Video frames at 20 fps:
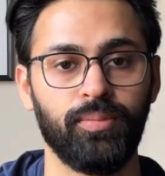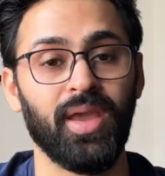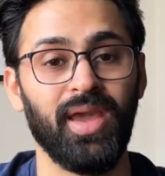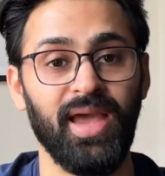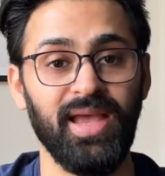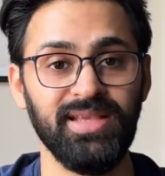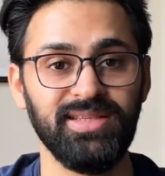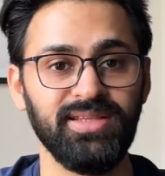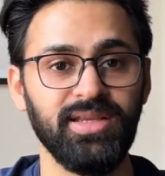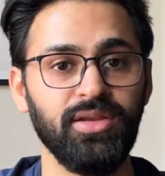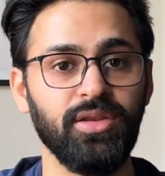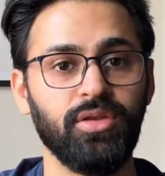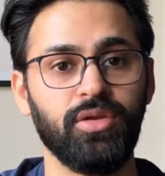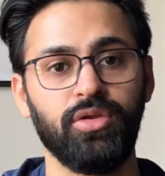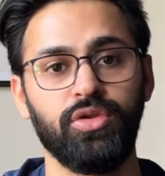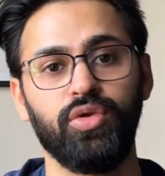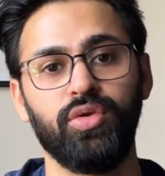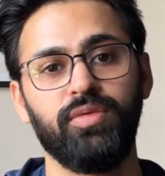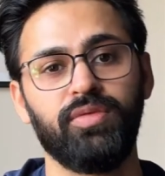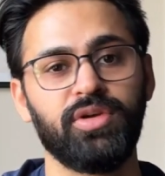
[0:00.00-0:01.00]
As in
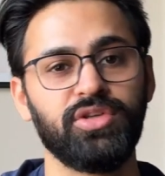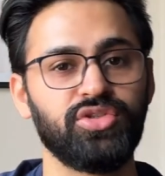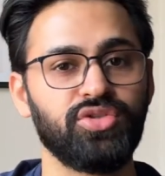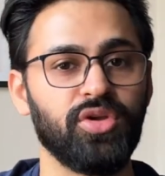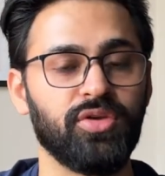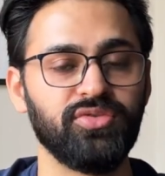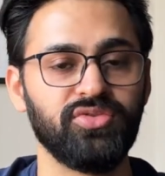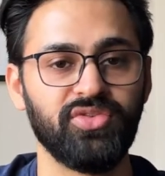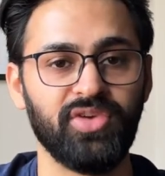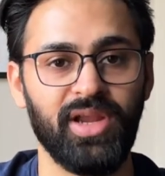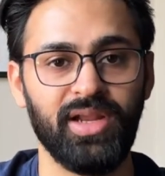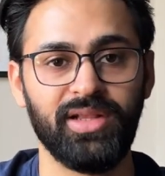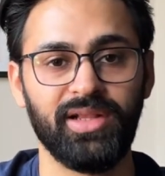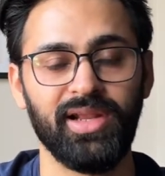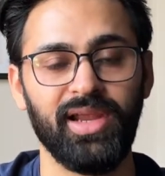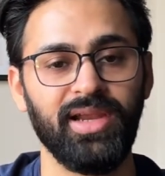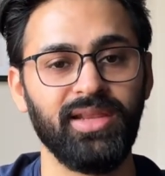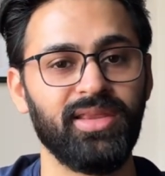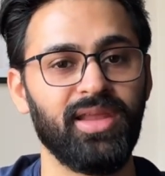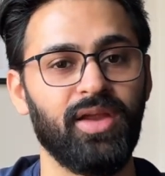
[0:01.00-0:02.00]
University of
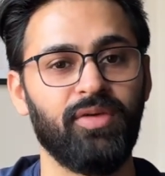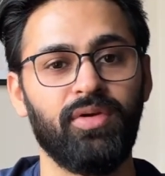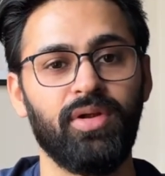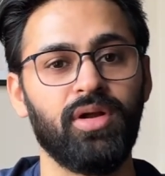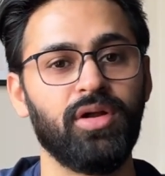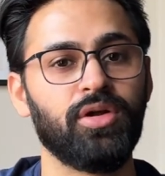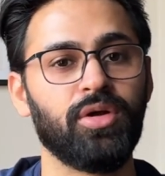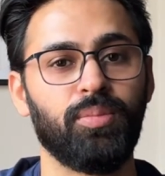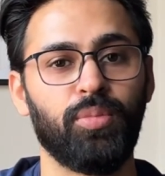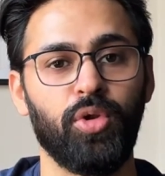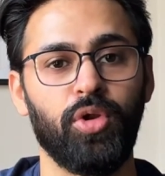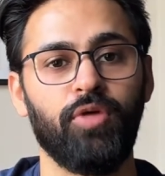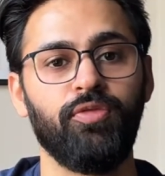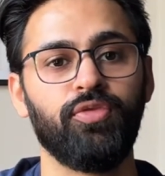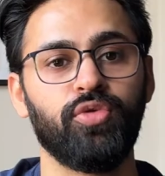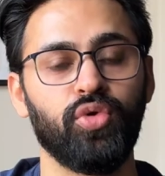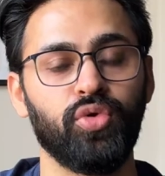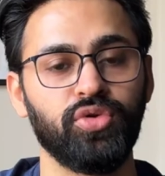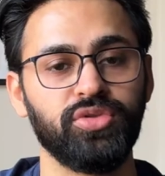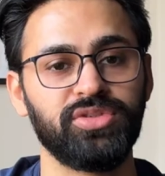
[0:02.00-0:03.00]
Strathclyde, there were a couple of
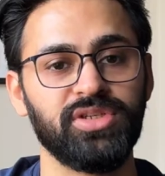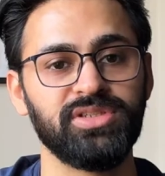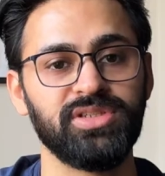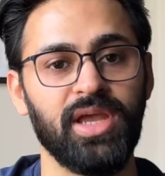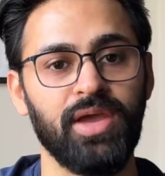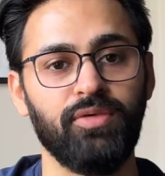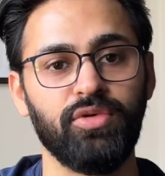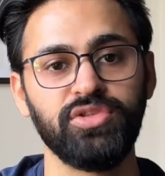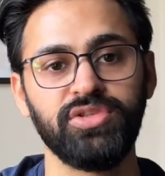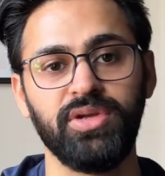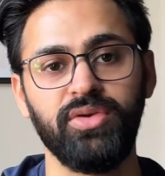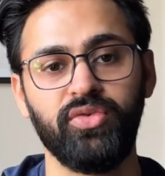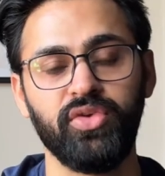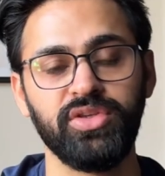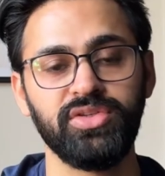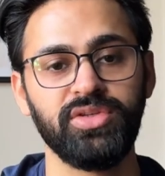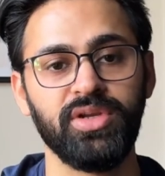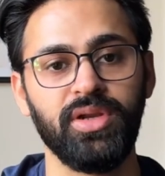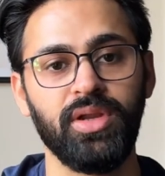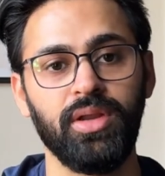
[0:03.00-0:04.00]
courses I was
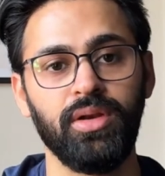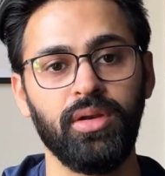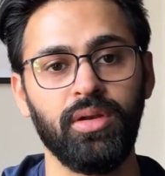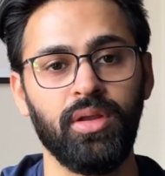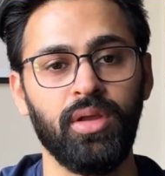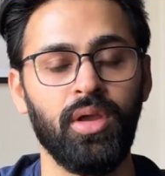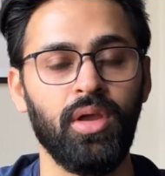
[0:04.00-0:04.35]
interested in.